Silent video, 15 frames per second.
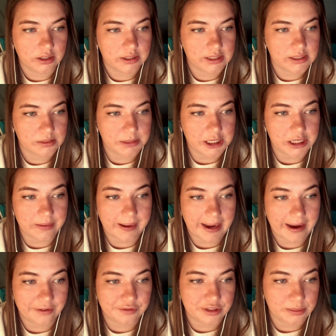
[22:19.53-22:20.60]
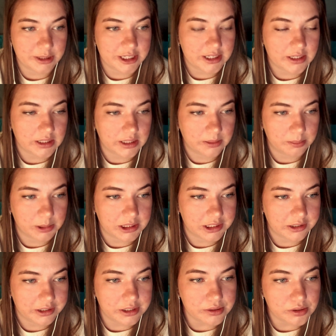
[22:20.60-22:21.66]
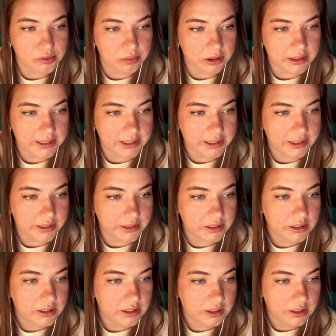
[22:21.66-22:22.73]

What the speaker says: Doesn't mean you have to be, but they're usually good.